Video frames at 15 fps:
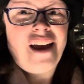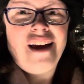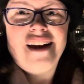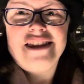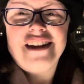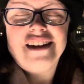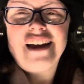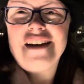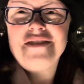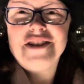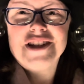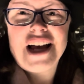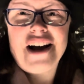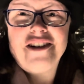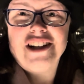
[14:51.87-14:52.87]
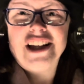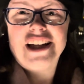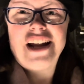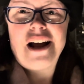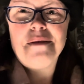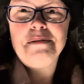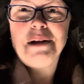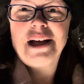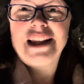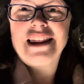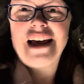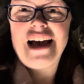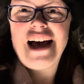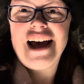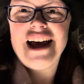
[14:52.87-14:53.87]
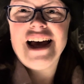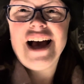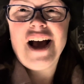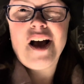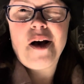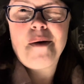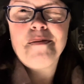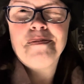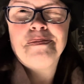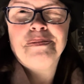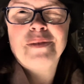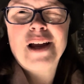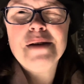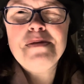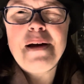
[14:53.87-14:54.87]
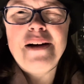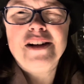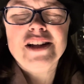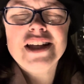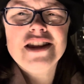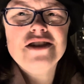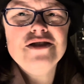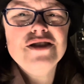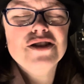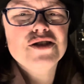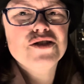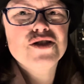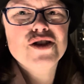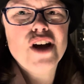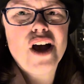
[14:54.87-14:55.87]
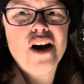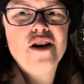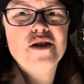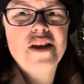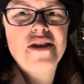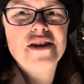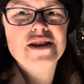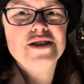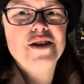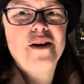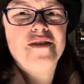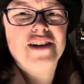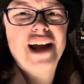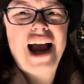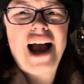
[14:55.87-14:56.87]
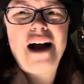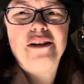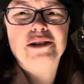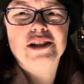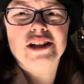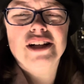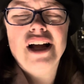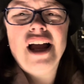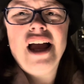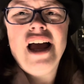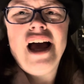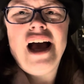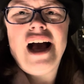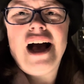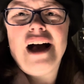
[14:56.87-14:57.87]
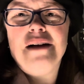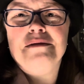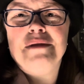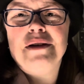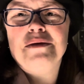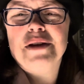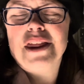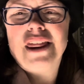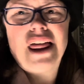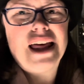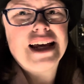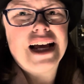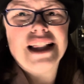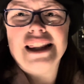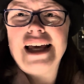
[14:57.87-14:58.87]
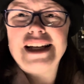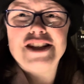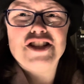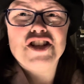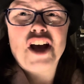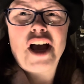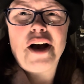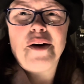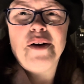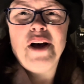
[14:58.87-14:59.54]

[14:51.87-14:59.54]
the Eiffel Tower lit up like that. Apparently there's a show that they do every hour, with a light show.